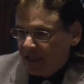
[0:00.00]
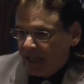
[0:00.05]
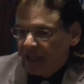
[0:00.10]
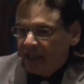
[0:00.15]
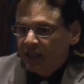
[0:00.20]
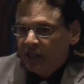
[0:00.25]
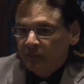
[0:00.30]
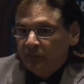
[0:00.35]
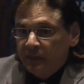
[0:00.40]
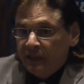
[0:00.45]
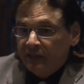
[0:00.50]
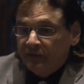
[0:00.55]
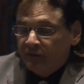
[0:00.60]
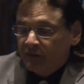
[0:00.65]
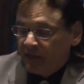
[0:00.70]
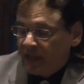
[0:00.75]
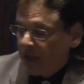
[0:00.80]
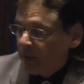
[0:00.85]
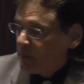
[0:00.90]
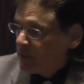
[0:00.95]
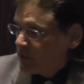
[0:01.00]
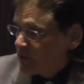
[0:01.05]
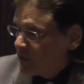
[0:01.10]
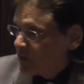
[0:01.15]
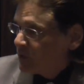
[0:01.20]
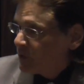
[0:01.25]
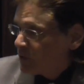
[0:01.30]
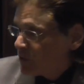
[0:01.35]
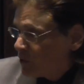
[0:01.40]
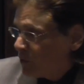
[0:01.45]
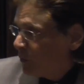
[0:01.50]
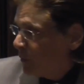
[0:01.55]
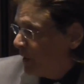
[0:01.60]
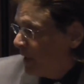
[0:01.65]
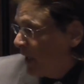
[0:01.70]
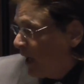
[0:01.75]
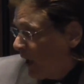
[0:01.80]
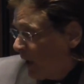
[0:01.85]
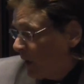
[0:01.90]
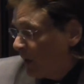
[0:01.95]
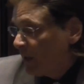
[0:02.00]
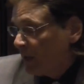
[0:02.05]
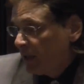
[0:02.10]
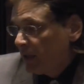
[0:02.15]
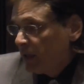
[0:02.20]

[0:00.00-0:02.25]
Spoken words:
and compete for that position. So we're